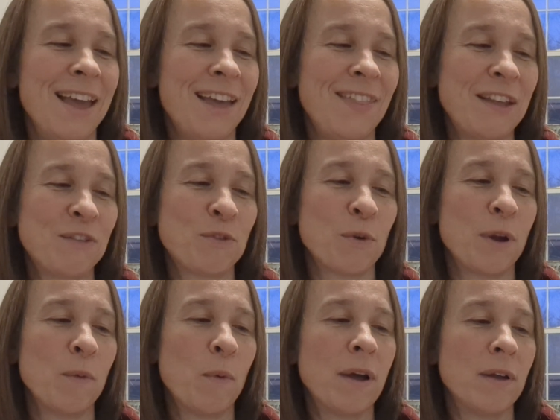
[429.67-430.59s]
And that
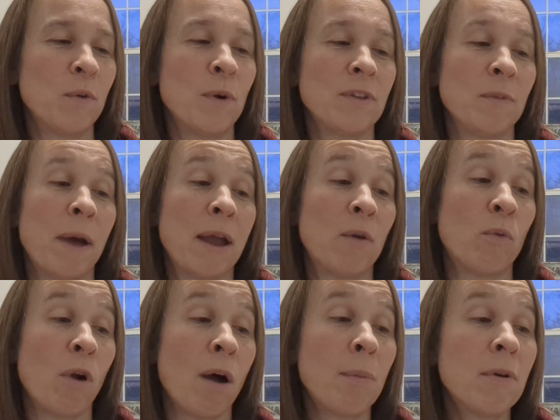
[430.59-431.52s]
story was by
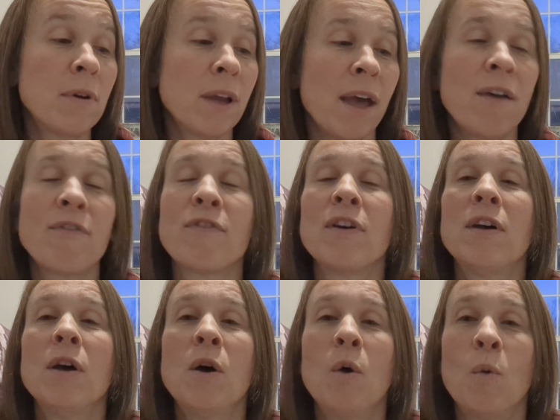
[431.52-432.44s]
Robert F.
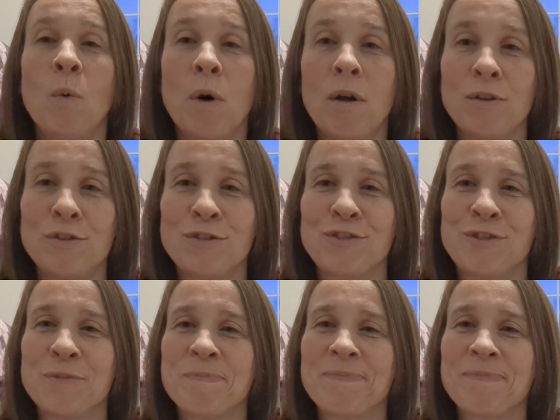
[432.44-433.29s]
Walsh